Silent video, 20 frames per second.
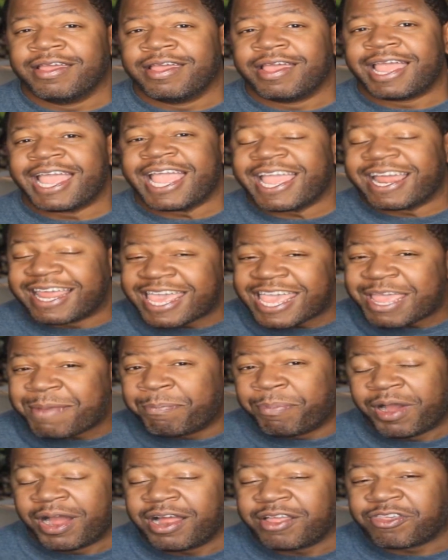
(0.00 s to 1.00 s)
and he
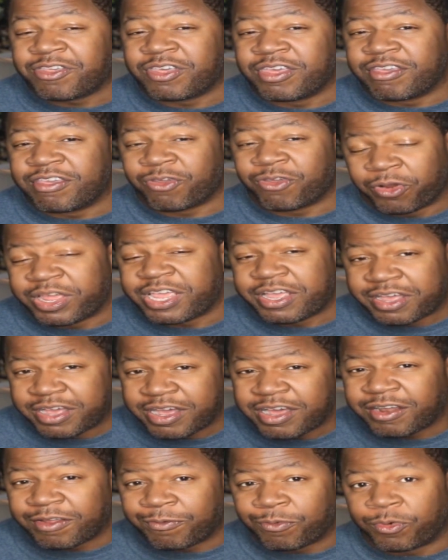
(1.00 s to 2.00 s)
punches, or he
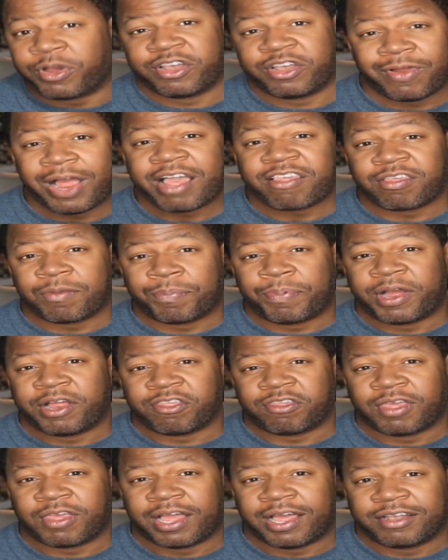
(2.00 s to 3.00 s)
could have, well, he tries to
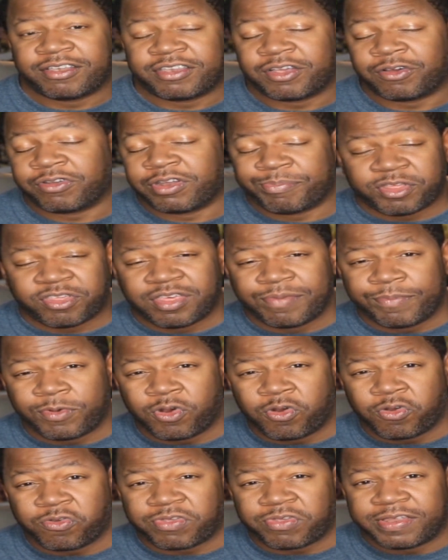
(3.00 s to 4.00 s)
punch uh, Tilda, but she
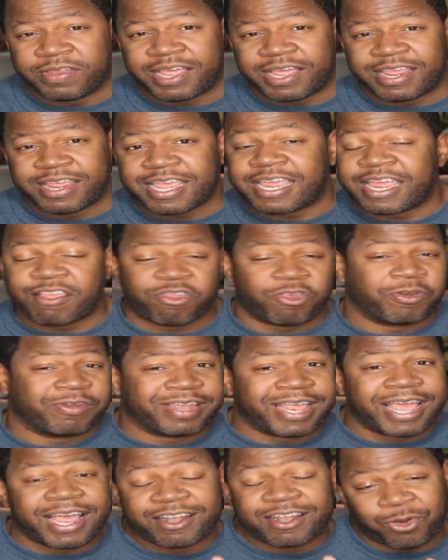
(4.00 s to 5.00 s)
moves and then he gets her
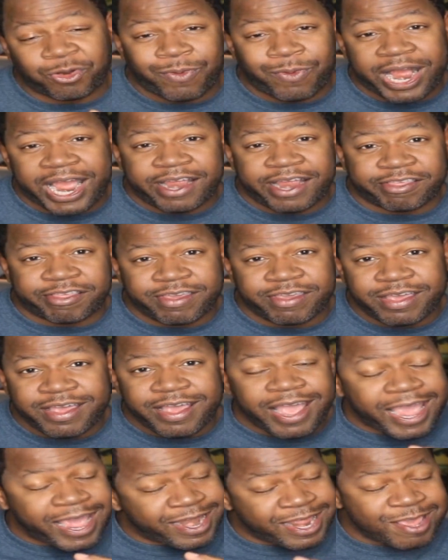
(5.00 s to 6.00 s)
dead to rights.
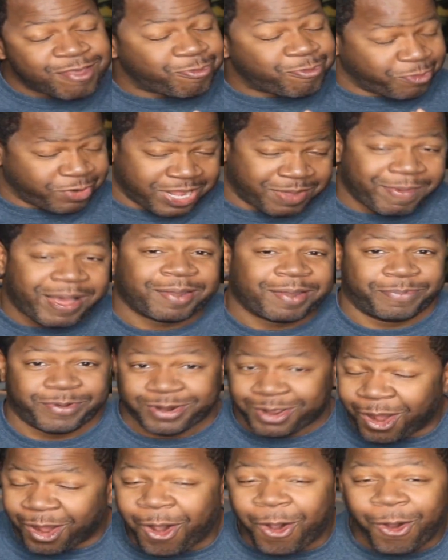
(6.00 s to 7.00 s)
And he's really about to put a
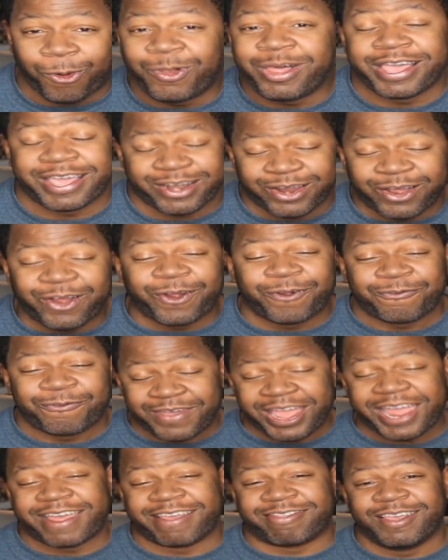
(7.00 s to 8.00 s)
hole in her
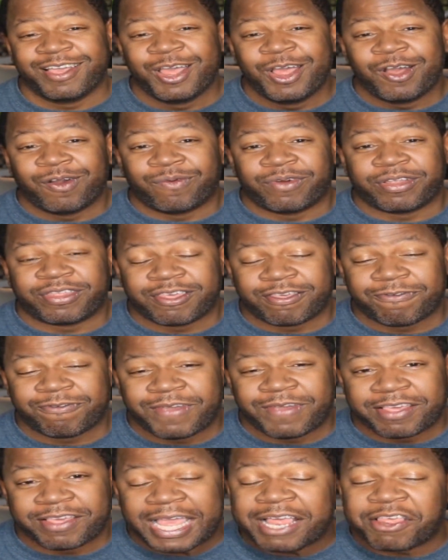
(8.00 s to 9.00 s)
face with his
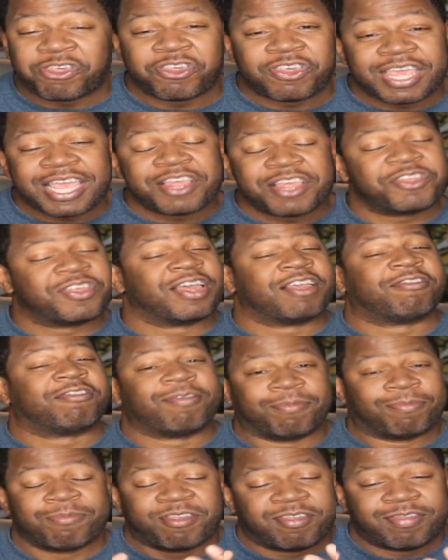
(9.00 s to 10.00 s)
fist. And she just,
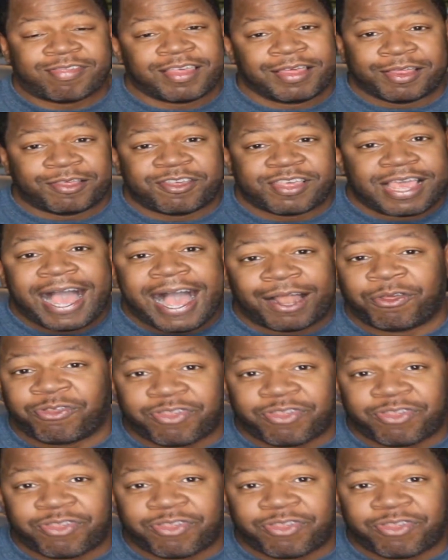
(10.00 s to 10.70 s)
she hollers